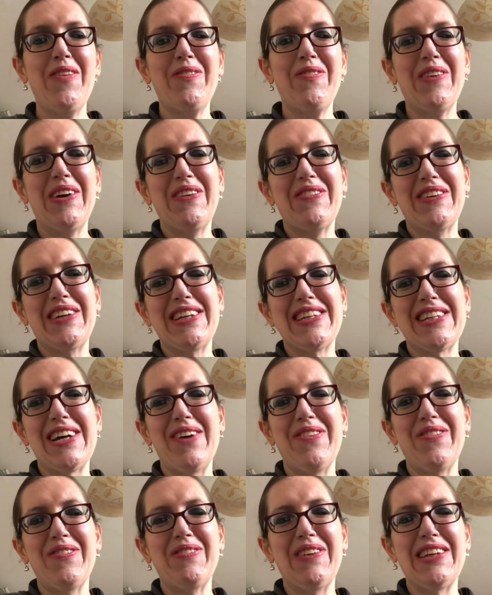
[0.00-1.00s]
going to
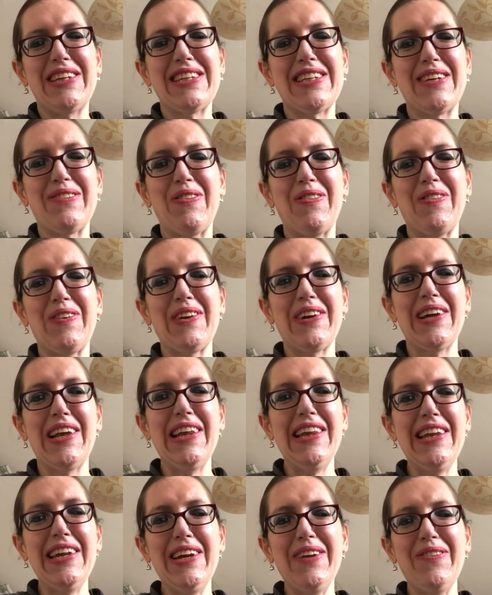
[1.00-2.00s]
start my December book a
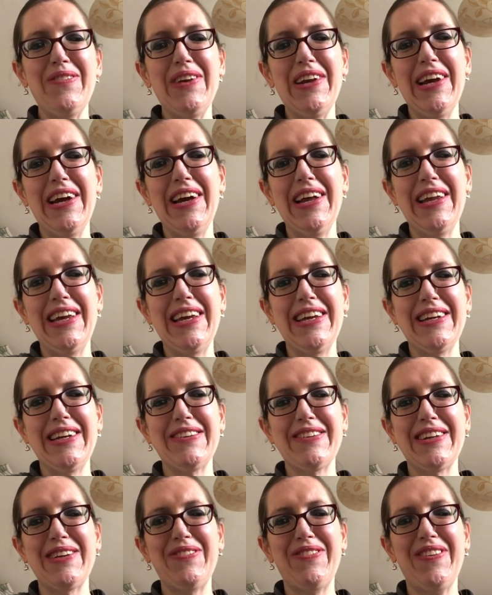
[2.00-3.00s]
little bit early. I'm
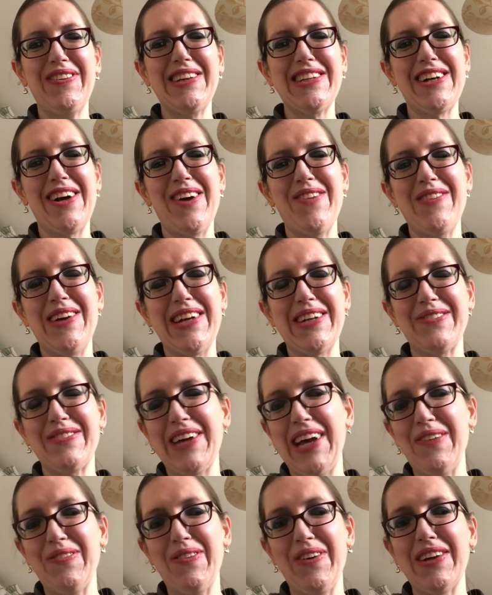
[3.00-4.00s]
going to probably start on my Adam
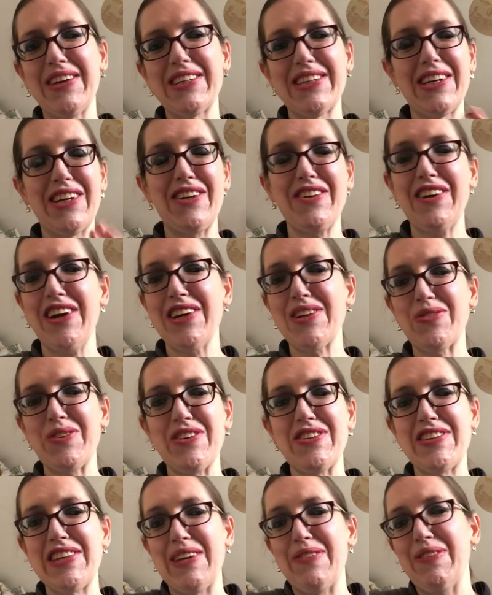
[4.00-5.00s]
Kay book. So you guys would have
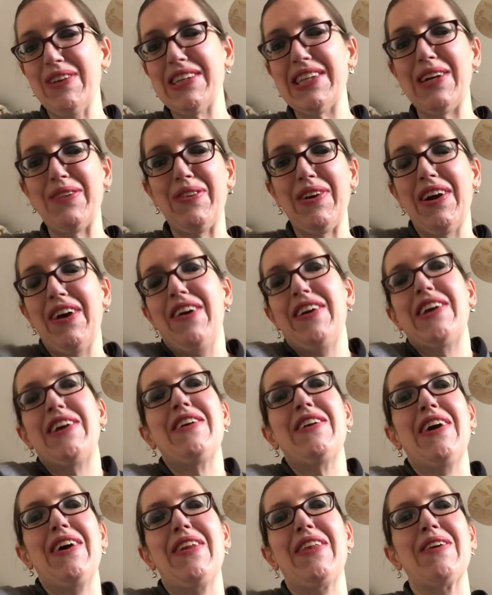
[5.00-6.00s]
seen my TBR. You
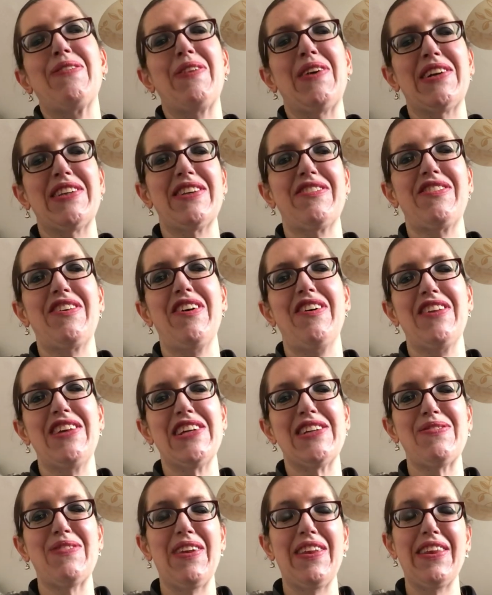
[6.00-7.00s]
know the books I've got
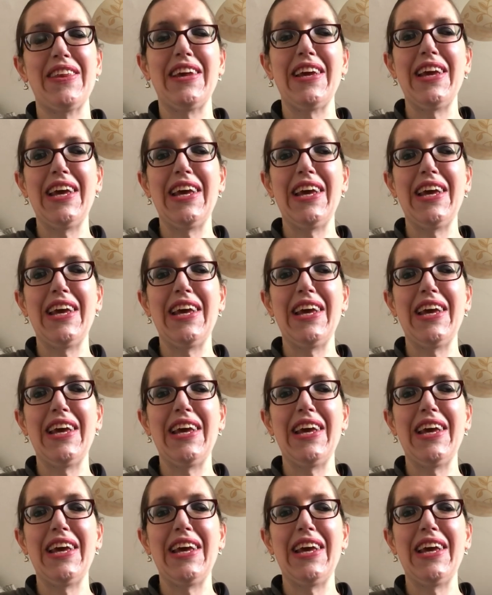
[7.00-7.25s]
this month.